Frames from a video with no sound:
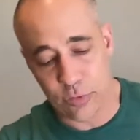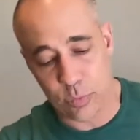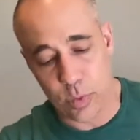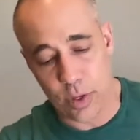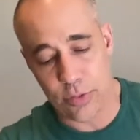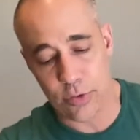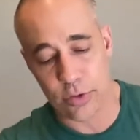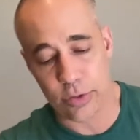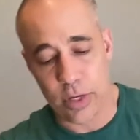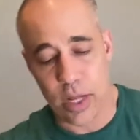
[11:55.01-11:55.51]

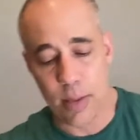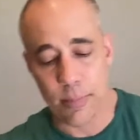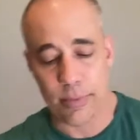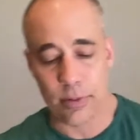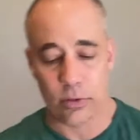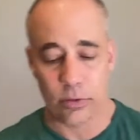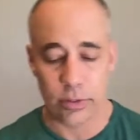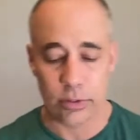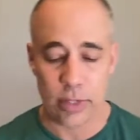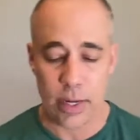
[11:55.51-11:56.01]
Whether or not
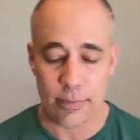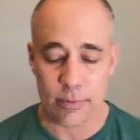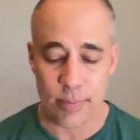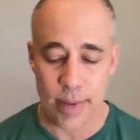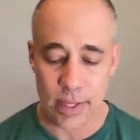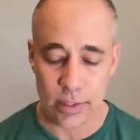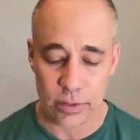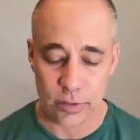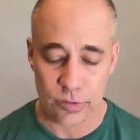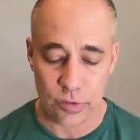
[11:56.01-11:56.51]
middle ear
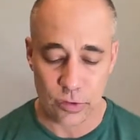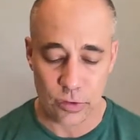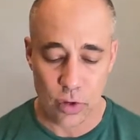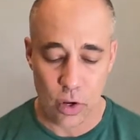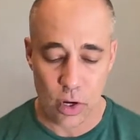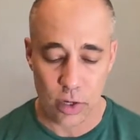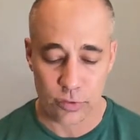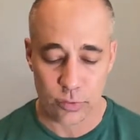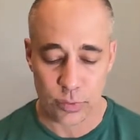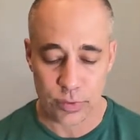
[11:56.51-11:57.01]
abnormalities in
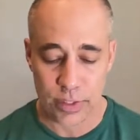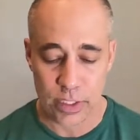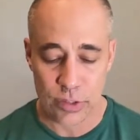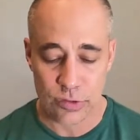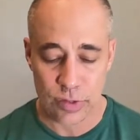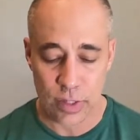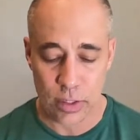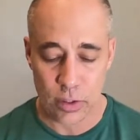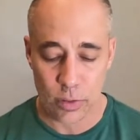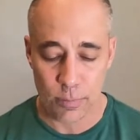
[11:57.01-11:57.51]
dogs with
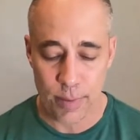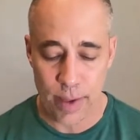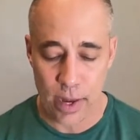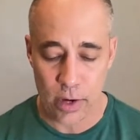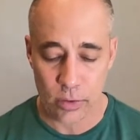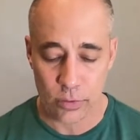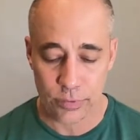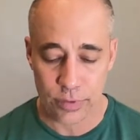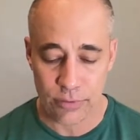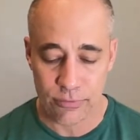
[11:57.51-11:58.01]
congenital
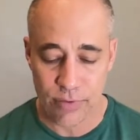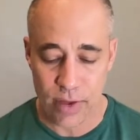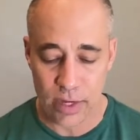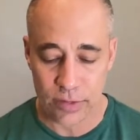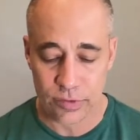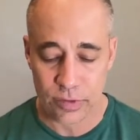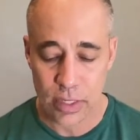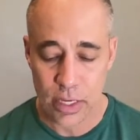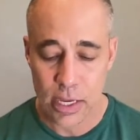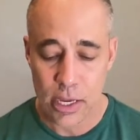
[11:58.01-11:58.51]
palatal defects